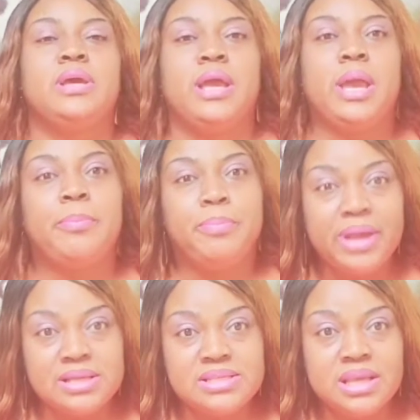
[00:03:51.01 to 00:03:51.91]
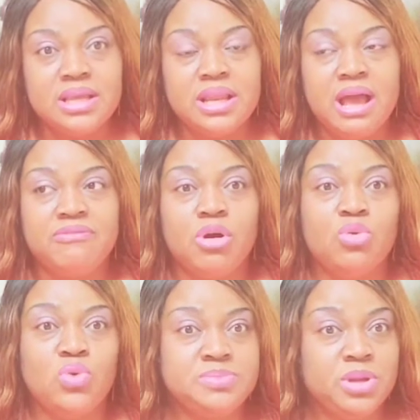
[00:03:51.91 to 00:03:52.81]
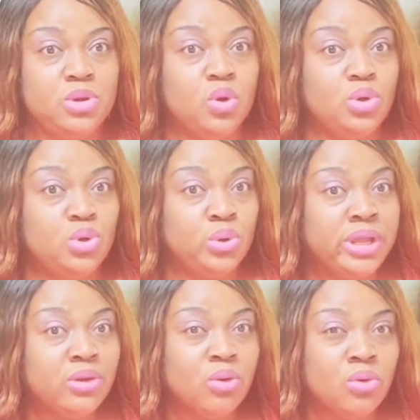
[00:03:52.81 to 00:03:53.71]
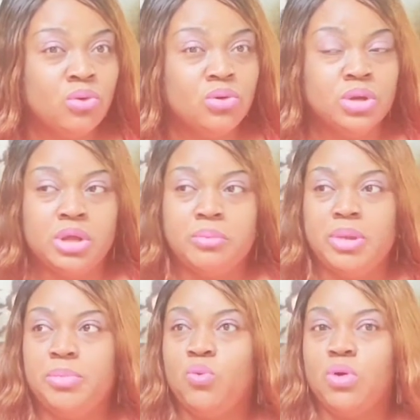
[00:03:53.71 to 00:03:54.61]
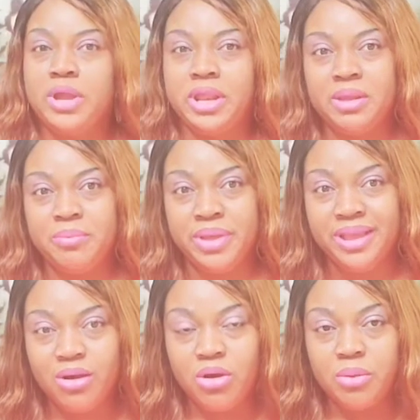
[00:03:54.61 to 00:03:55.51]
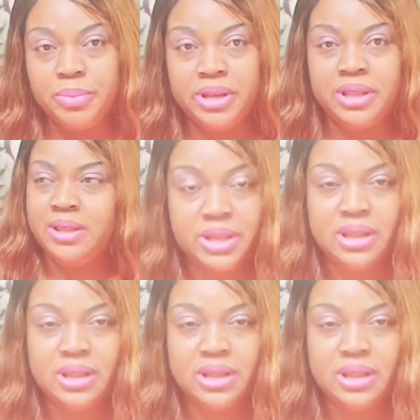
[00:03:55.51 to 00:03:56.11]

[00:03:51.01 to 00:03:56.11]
A person have always been known doing good, maybe working in a big company,